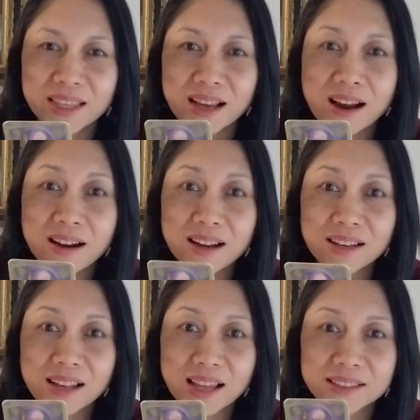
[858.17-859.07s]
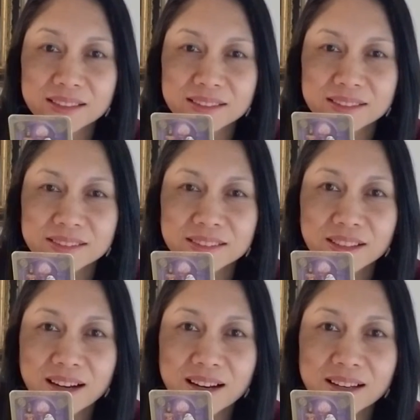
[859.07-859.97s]
are a lot.
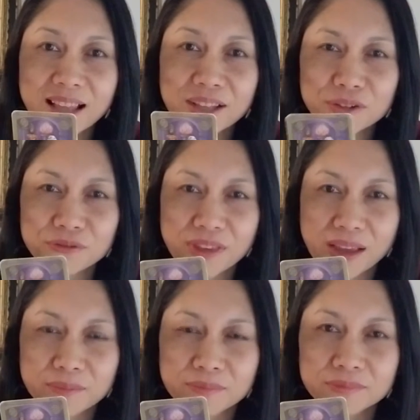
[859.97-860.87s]
There are a lot of them.